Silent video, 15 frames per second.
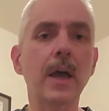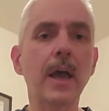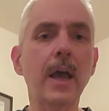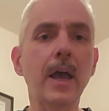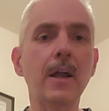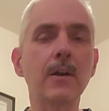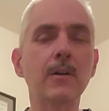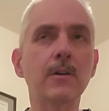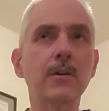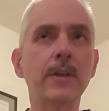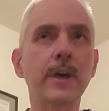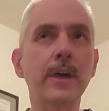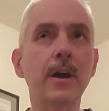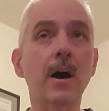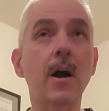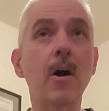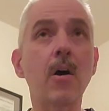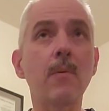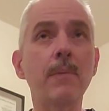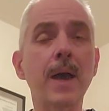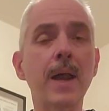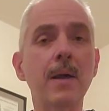And you're thinking, oh
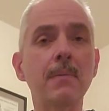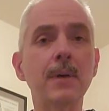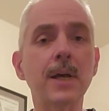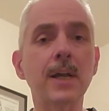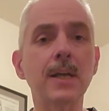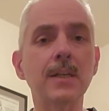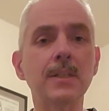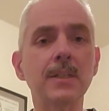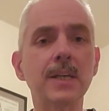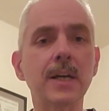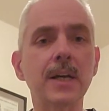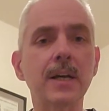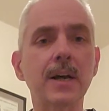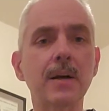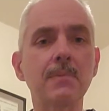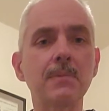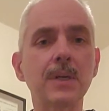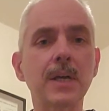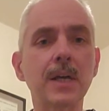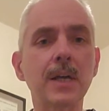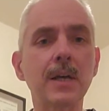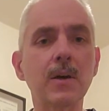man, I'm getting sick. I'm
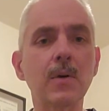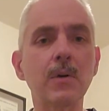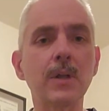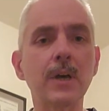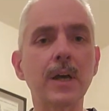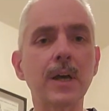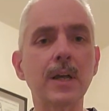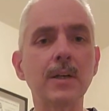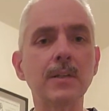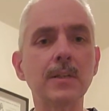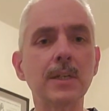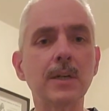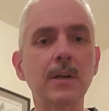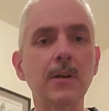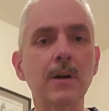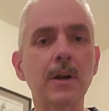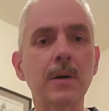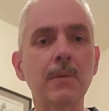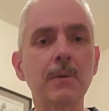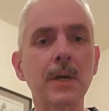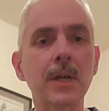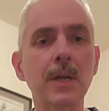only getting sicker, and I'm
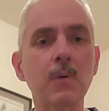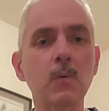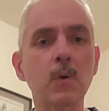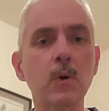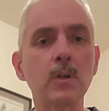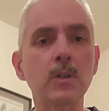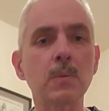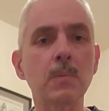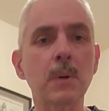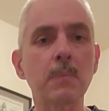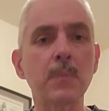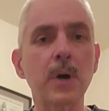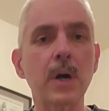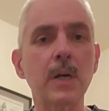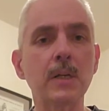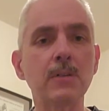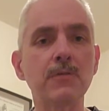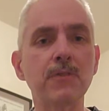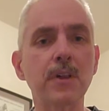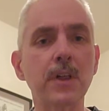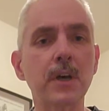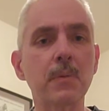getting worse, and my body's
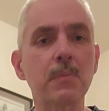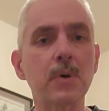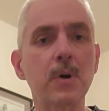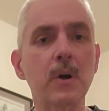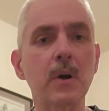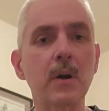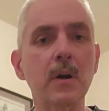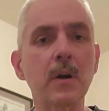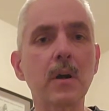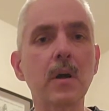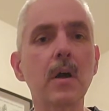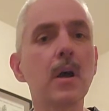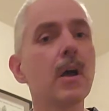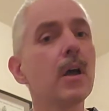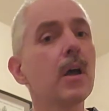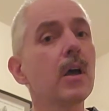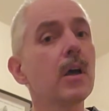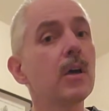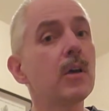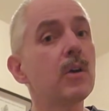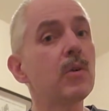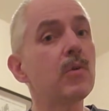falling apart.
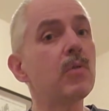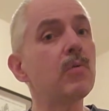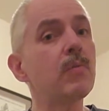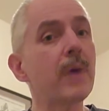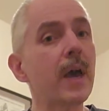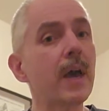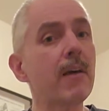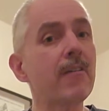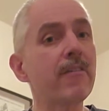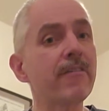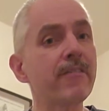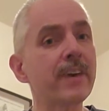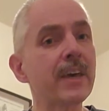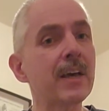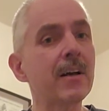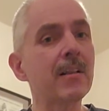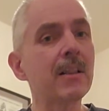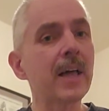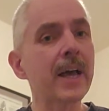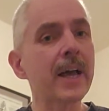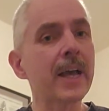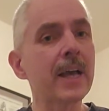You may feel
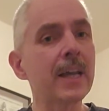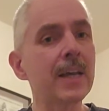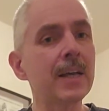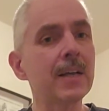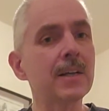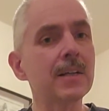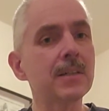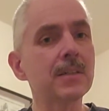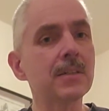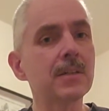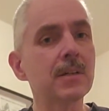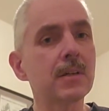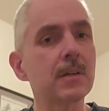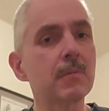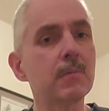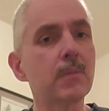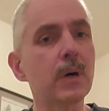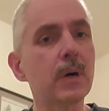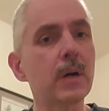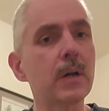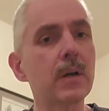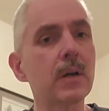like it is,
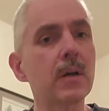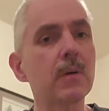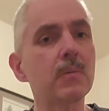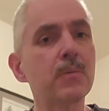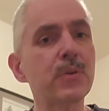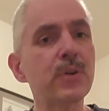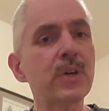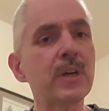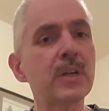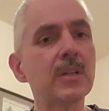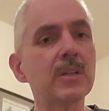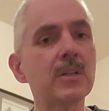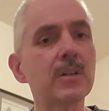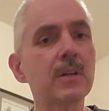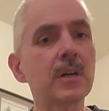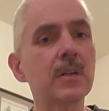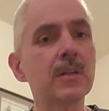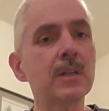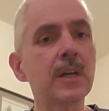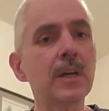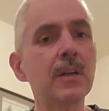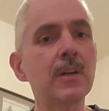but please
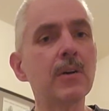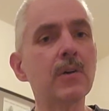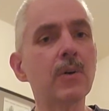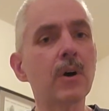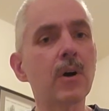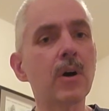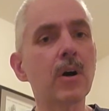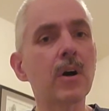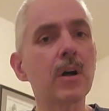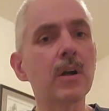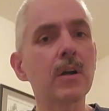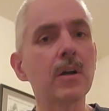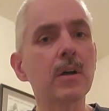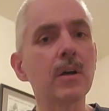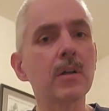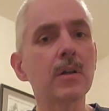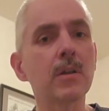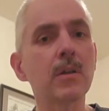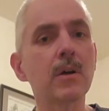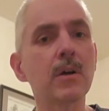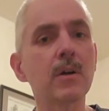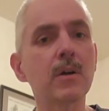continue on
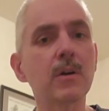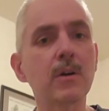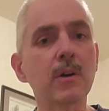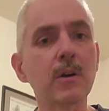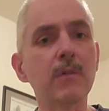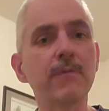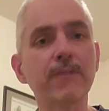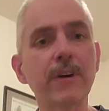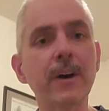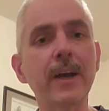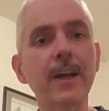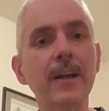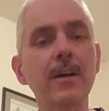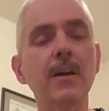the good fight.